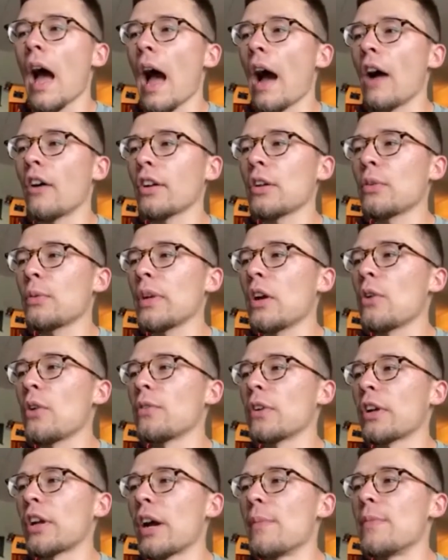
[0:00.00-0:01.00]
How can we
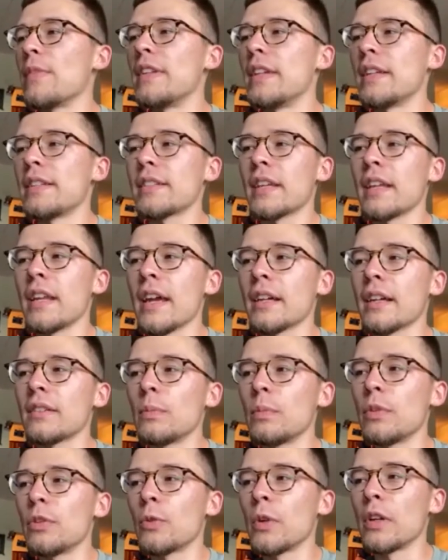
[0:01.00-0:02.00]
overcome the disconnect
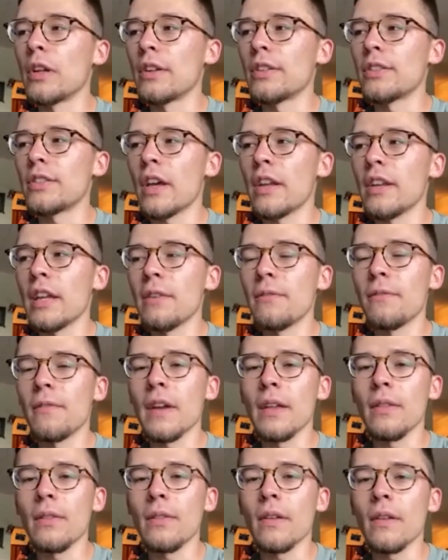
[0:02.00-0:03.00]
between our Sunday
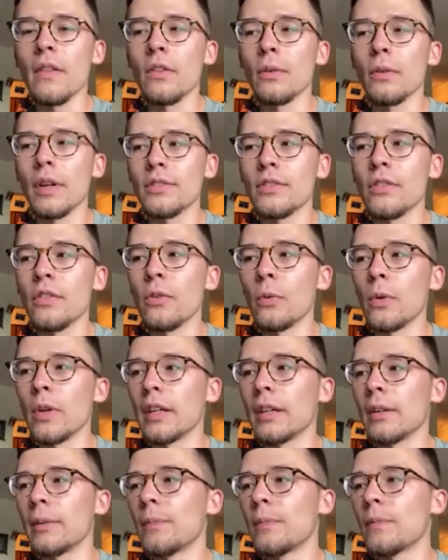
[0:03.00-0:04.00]
faith and the rest of the
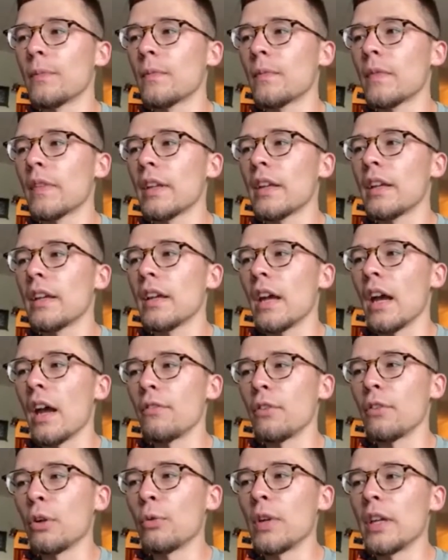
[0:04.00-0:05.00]
week?
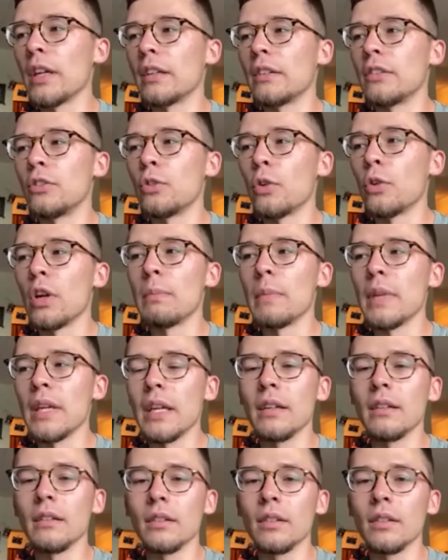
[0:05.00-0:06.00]
Every week, join
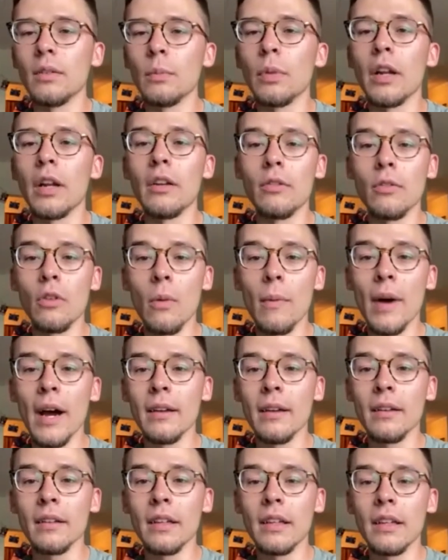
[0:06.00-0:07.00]
me, Brendan
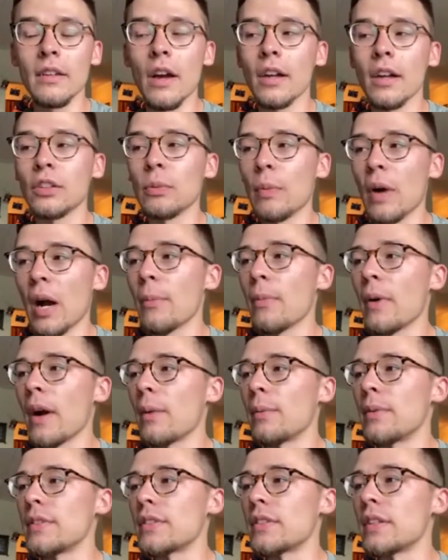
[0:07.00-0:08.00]
Romigh, and Dr. Bob
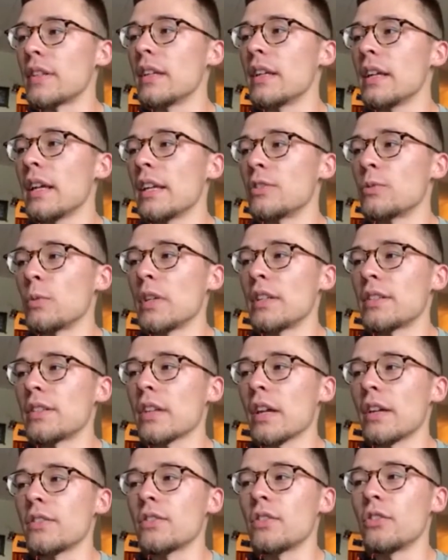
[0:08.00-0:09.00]
Robinson as we
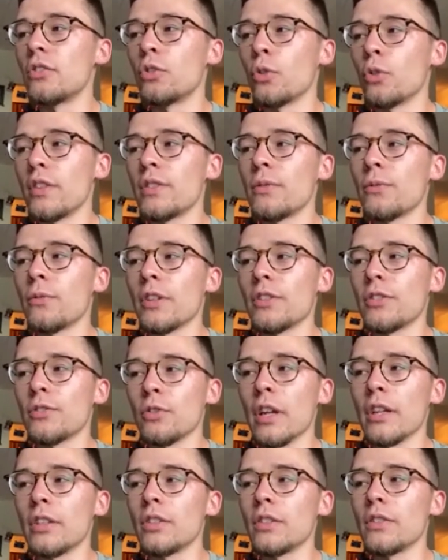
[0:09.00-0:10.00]
discuss the joys and
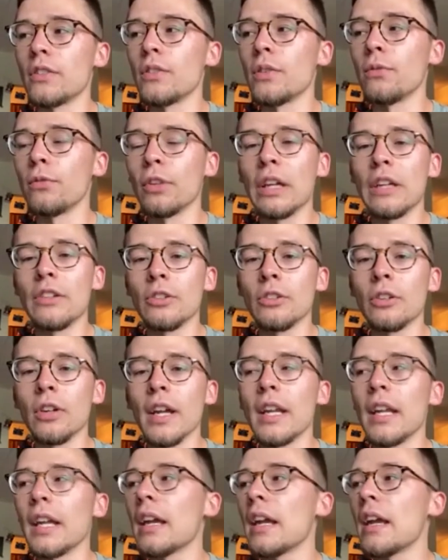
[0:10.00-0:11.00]
frustrations of
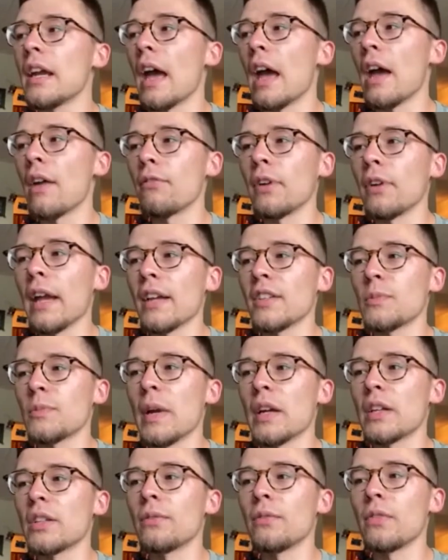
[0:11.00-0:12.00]
reintegrating every
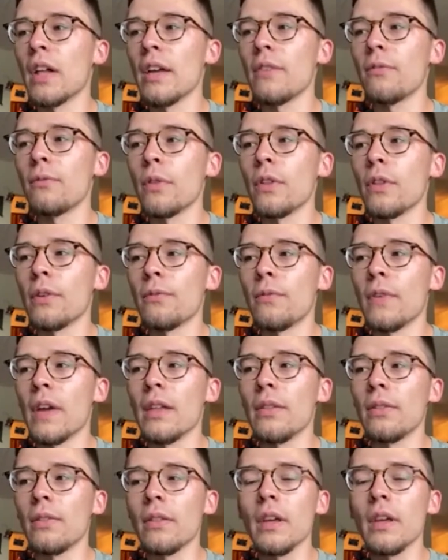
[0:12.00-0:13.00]
aspect of life with our
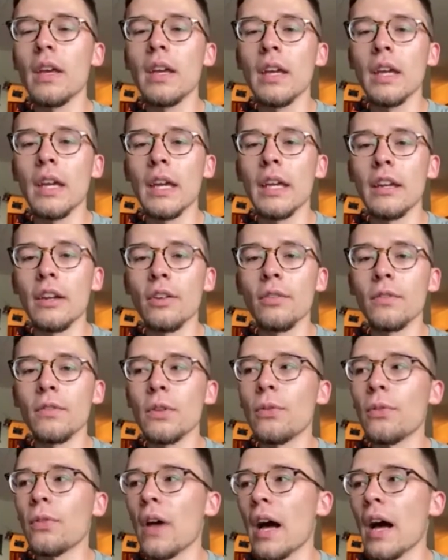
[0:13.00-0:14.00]
faith and
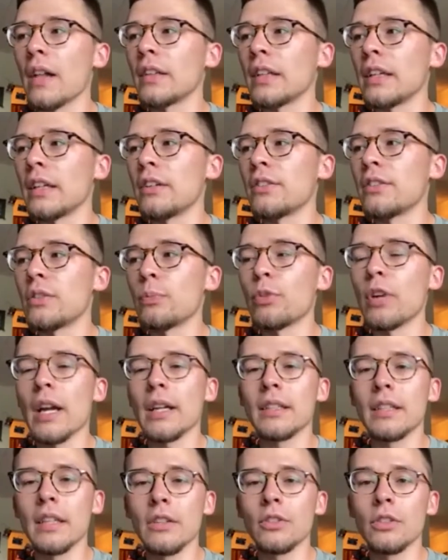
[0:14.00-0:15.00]
interview thought leaders and
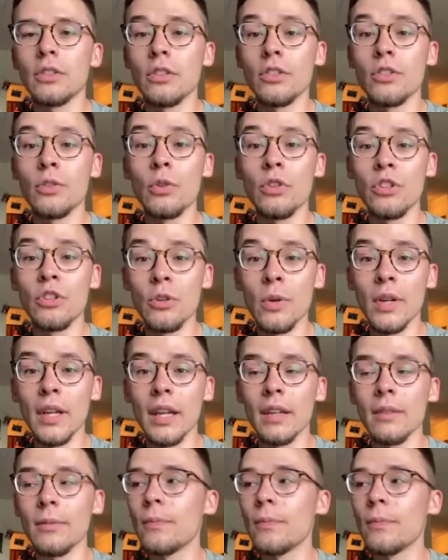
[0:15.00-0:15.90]
practitioners who are doing it.